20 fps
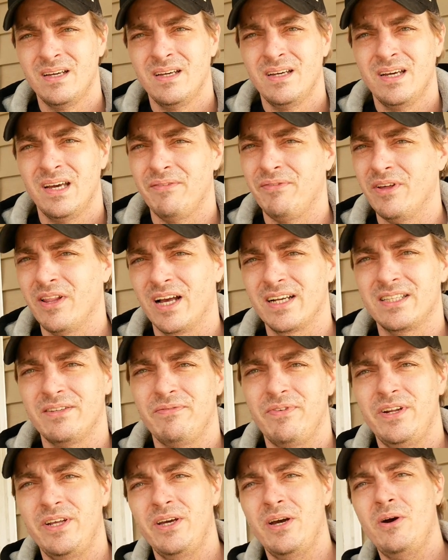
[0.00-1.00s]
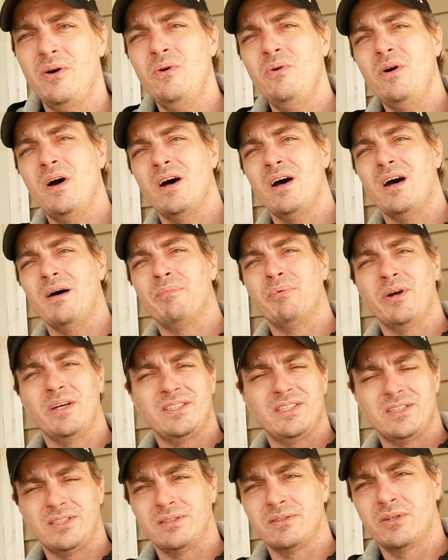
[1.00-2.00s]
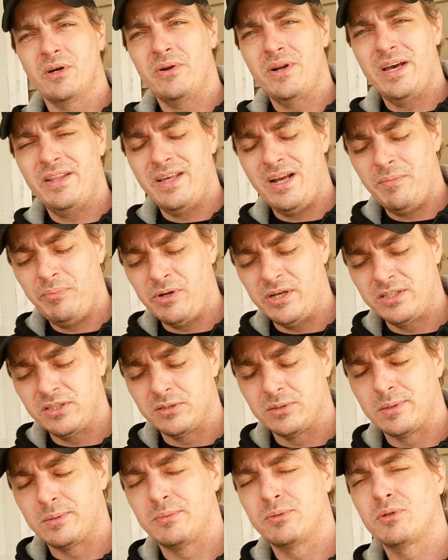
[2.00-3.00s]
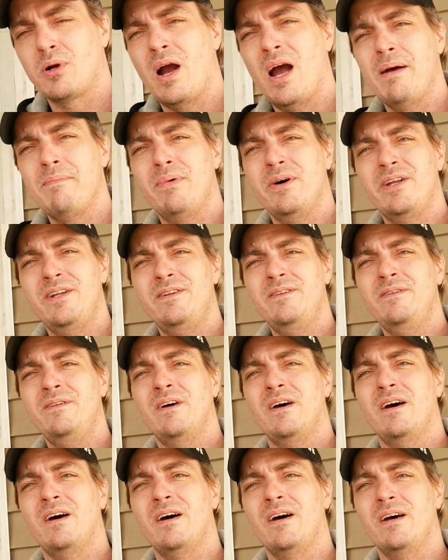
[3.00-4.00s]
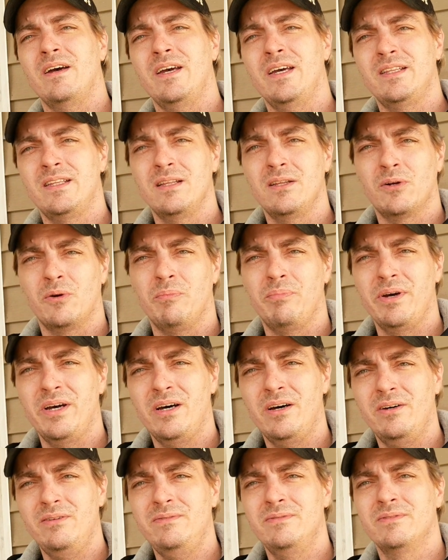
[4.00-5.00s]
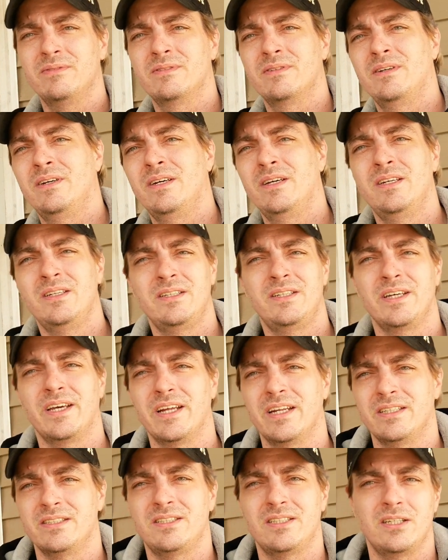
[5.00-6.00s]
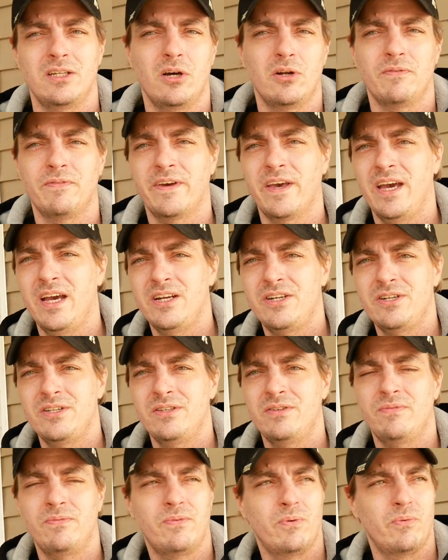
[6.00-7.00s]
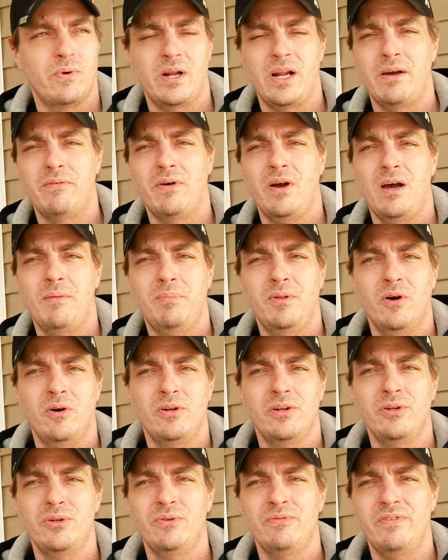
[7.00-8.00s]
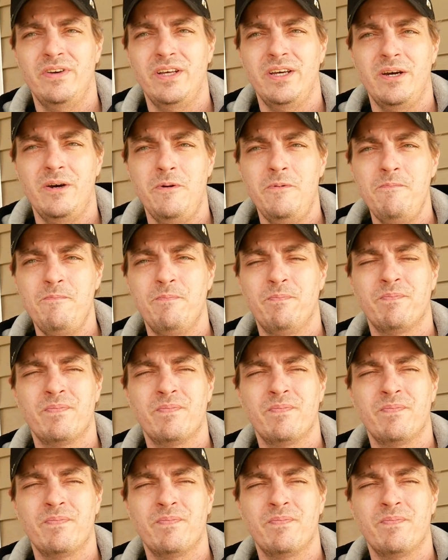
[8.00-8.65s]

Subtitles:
If you like the video, go down there, press the subscribe button, hit the little bell to get instant notifications for whenever I upload a new video.